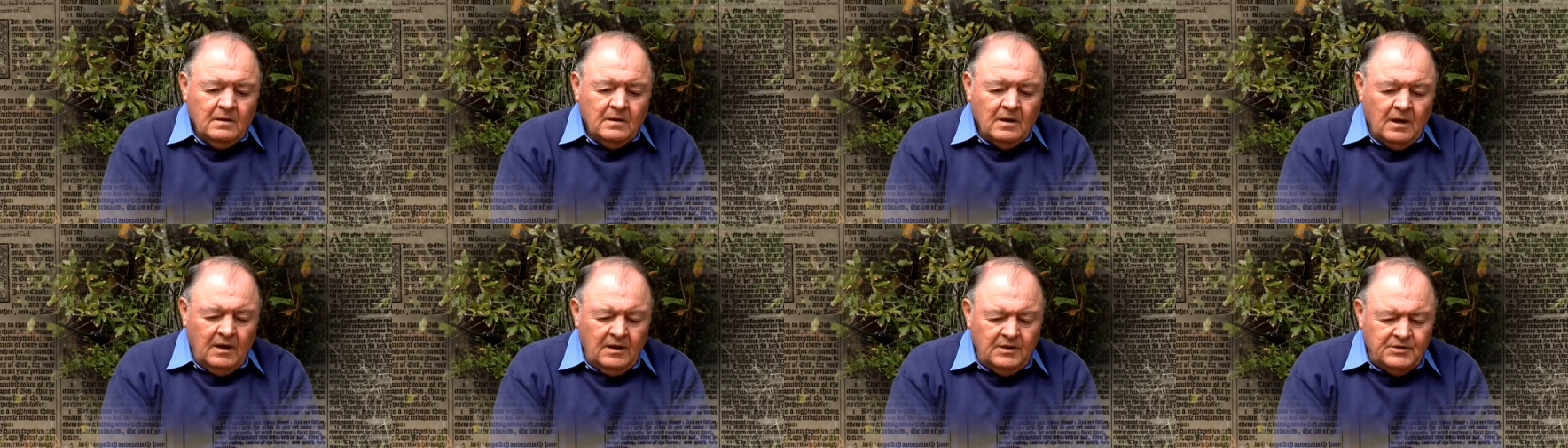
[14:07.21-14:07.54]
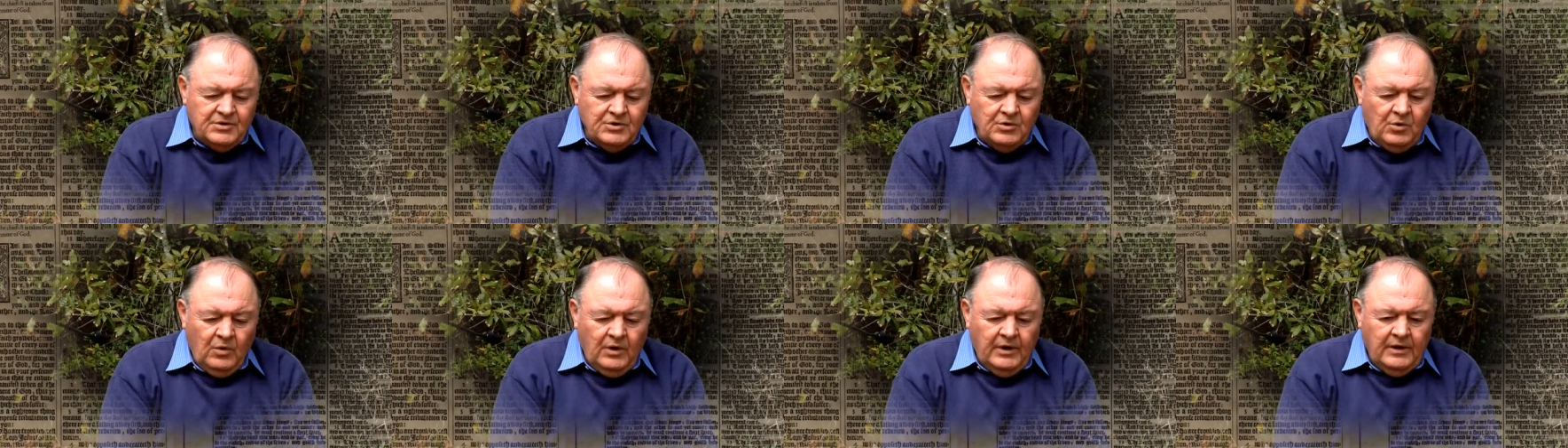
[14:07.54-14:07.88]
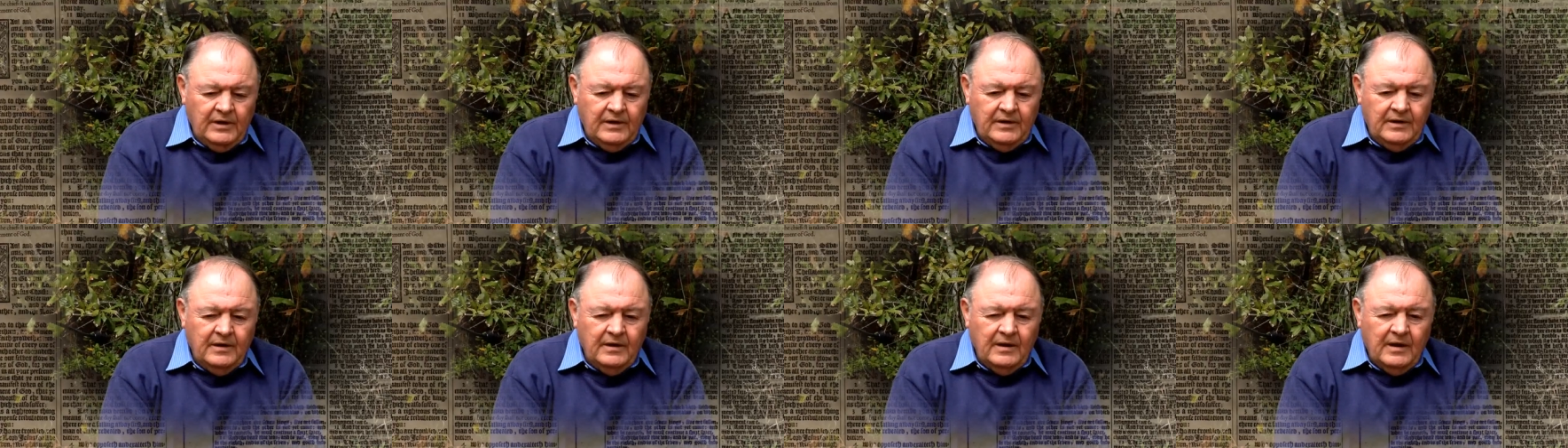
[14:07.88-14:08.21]

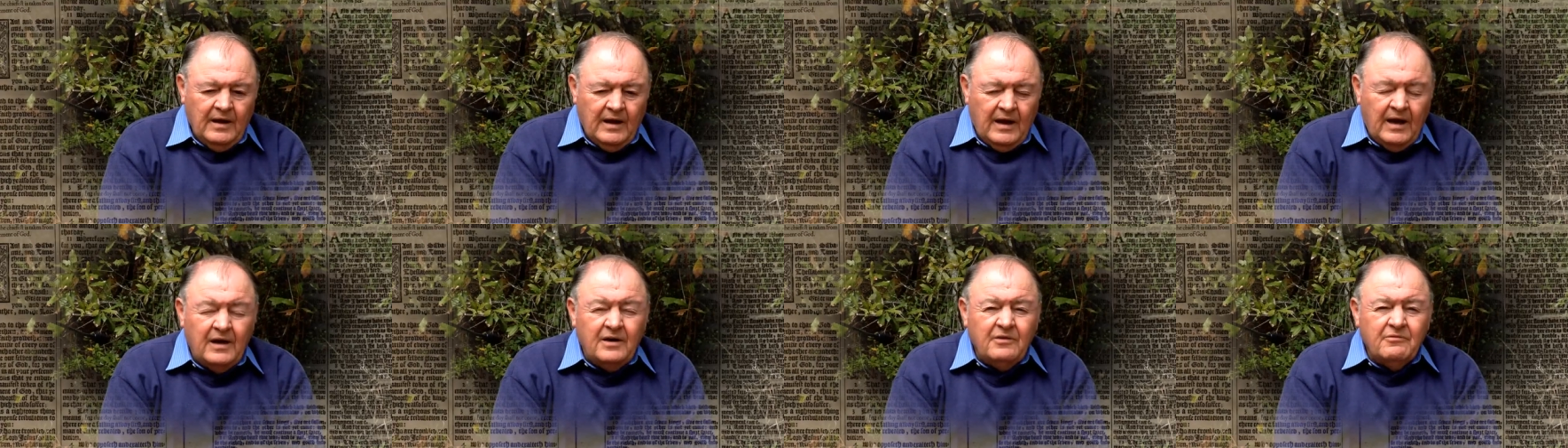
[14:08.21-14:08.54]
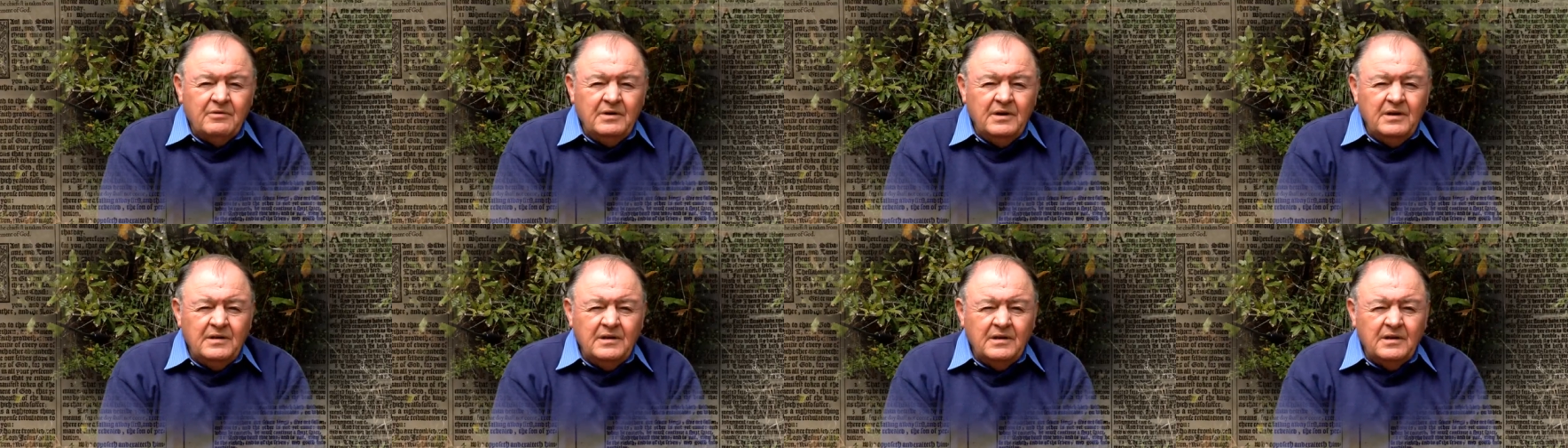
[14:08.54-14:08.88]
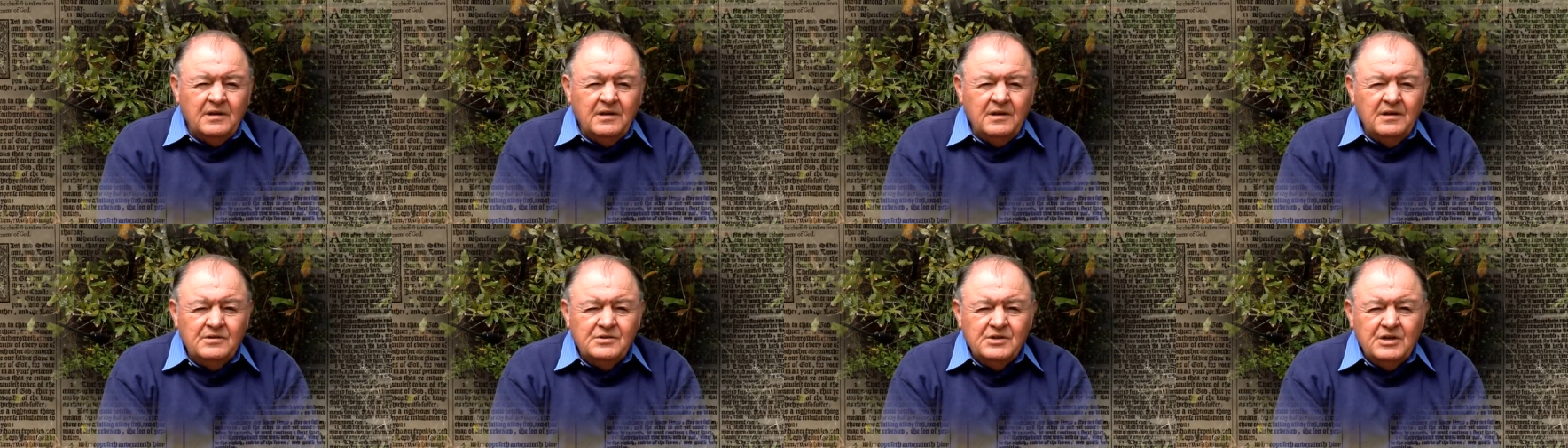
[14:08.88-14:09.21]
Consequently, I read the
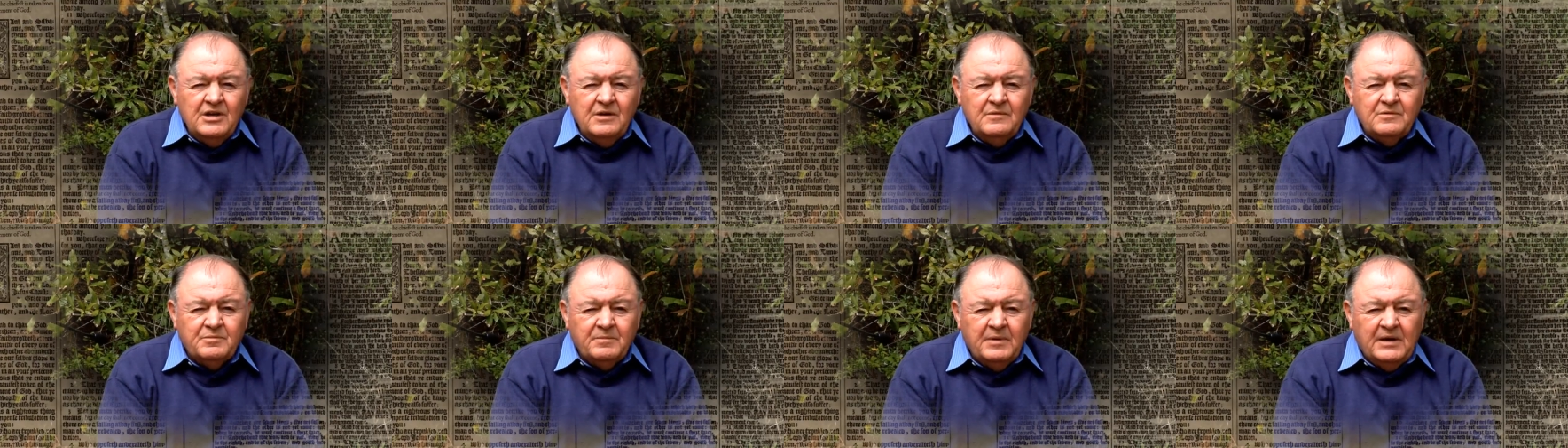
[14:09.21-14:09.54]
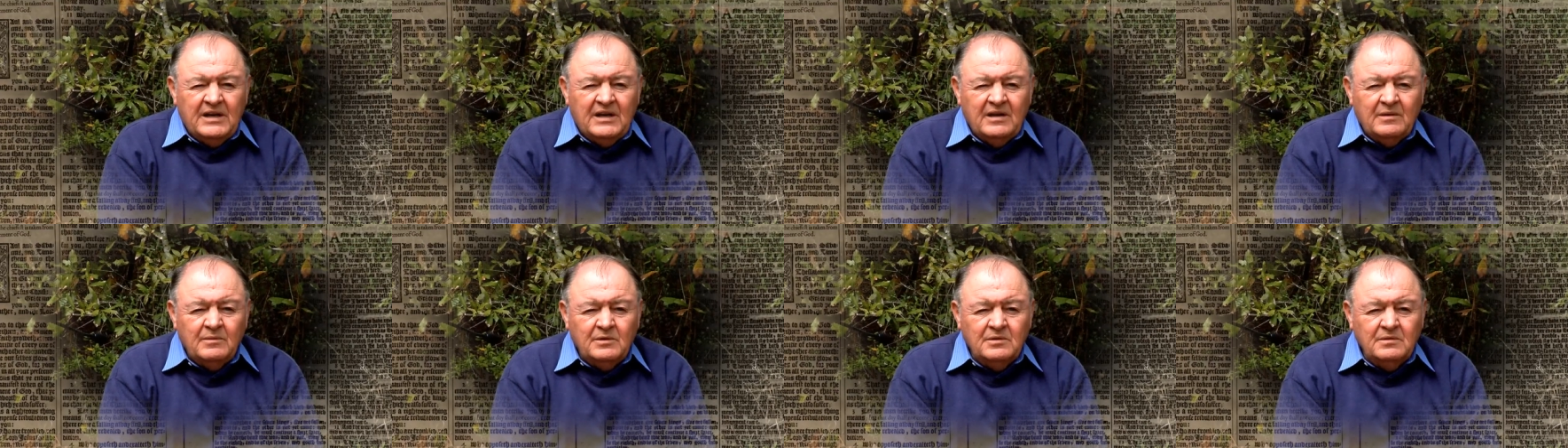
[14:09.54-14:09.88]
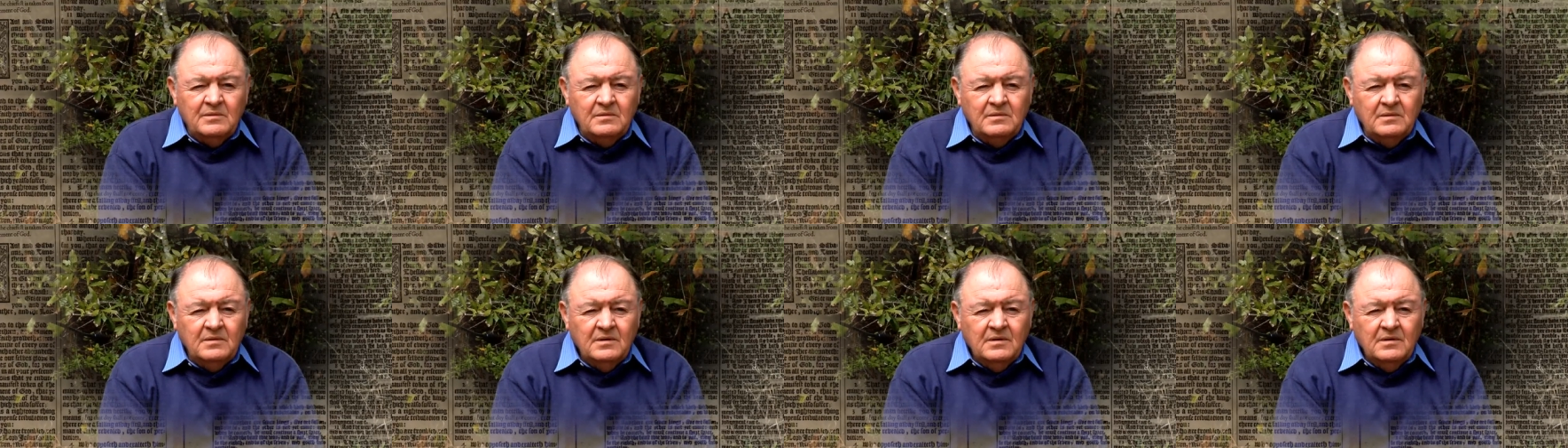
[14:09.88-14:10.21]
King James Bible